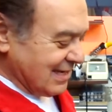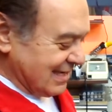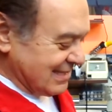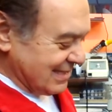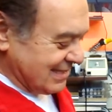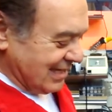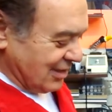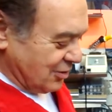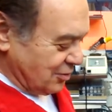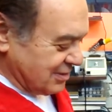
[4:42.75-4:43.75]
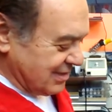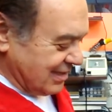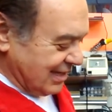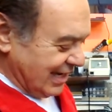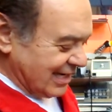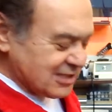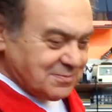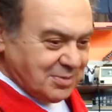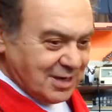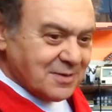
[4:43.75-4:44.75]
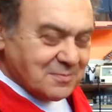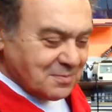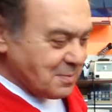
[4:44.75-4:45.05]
because it's the acoustic SP.